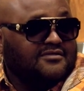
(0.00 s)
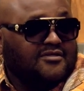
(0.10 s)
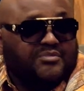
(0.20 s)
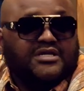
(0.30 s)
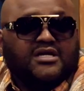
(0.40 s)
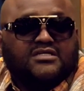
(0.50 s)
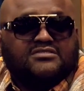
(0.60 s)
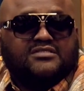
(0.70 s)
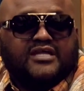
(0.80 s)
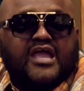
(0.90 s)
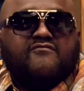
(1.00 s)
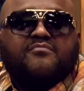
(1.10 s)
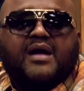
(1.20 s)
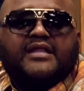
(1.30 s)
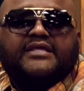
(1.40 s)
because
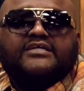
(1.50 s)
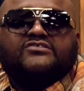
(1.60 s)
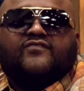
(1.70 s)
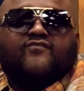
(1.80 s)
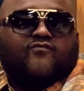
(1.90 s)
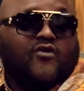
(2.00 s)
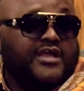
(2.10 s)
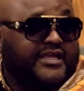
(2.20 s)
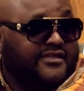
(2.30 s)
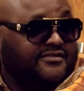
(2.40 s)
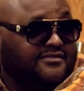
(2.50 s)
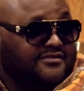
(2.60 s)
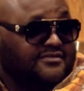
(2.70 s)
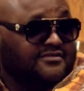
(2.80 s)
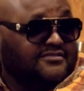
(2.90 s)
everybody is afraid
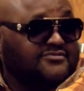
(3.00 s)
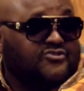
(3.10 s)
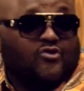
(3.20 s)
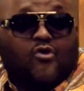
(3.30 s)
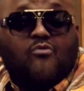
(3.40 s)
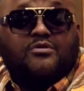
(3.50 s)
to open